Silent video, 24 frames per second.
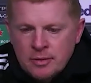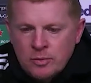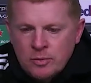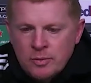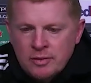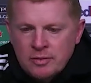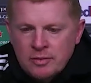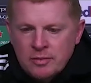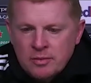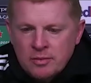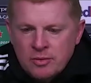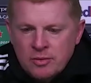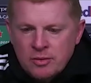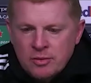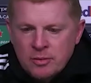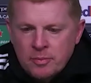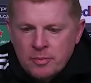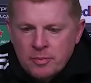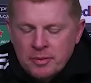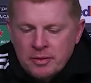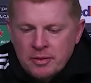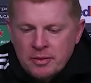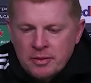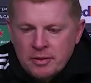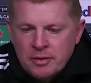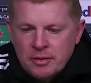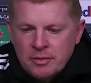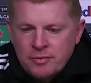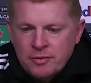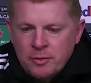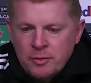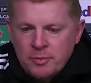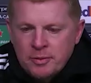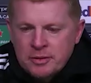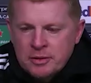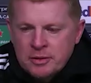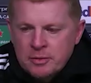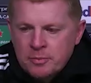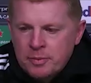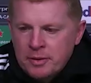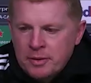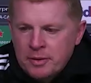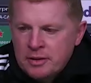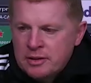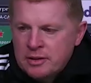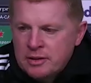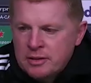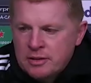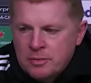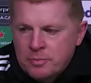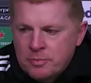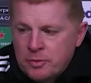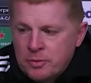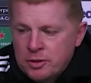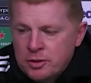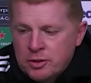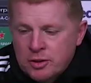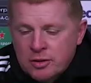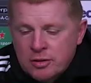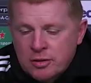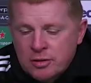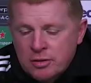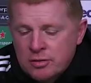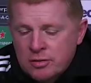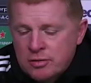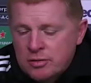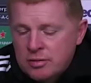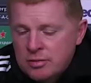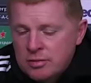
went through a, bit, a few bits and pieces. The boys are good,